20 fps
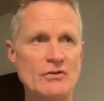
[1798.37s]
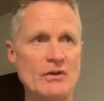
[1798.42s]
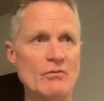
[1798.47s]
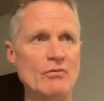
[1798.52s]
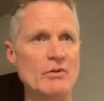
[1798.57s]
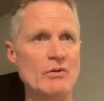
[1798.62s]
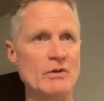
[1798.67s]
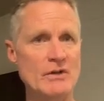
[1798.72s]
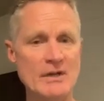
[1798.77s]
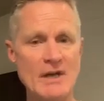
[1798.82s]
that
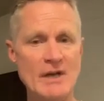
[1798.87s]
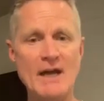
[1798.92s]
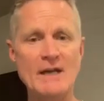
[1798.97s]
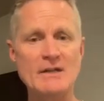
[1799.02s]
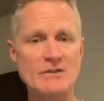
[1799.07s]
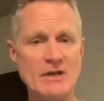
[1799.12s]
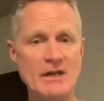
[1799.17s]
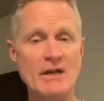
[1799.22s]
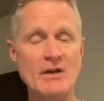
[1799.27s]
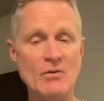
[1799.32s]
would
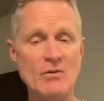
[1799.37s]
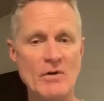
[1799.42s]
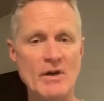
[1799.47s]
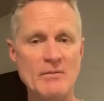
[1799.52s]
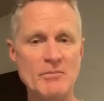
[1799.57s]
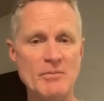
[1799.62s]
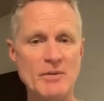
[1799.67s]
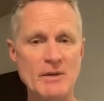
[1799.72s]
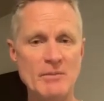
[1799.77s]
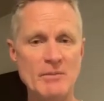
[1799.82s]
not take
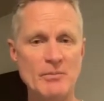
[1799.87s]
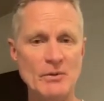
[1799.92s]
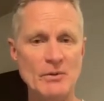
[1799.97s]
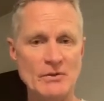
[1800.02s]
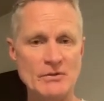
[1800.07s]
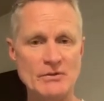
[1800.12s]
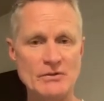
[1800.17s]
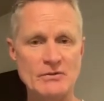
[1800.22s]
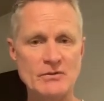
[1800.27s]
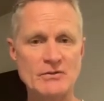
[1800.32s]
away
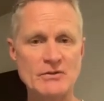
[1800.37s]
people's